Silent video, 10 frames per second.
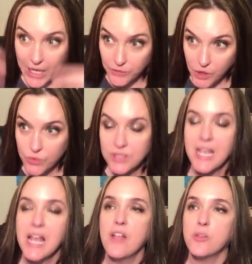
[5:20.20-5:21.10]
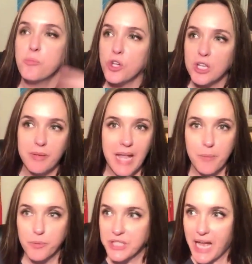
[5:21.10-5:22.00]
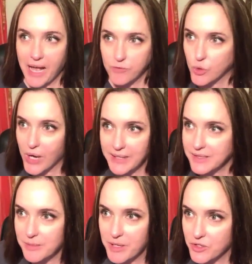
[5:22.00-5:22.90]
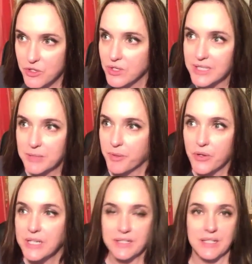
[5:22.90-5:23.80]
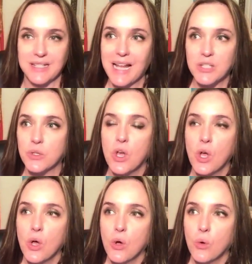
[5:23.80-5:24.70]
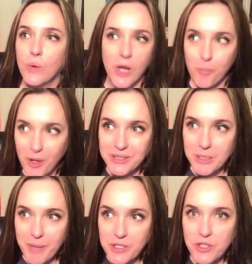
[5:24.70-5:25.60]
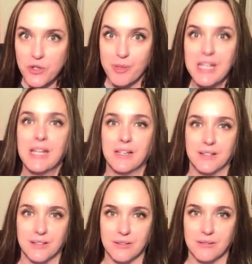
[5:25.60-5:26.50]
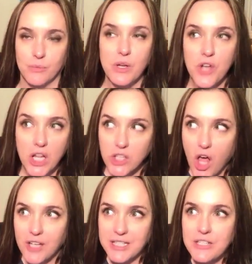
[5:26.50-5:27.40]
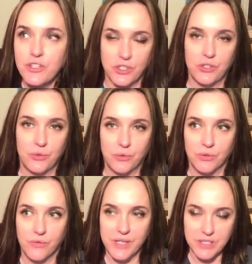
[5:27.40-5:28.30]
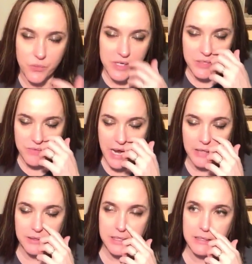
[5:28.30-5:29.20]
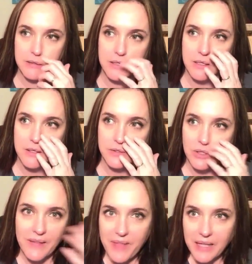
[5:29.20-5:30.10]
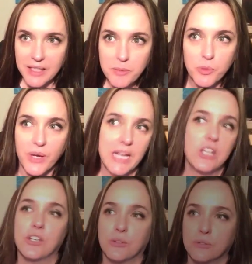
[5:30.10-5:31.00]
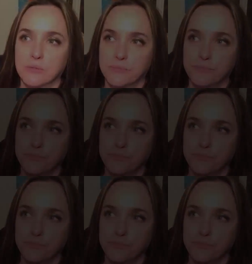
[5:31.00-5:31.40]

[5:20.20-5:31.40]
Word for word: downloads, the more you're going to be able to have trans dimensional experiences. That's we are multidimensional beings. We are not locked into this 3D reality. So let that liberate you.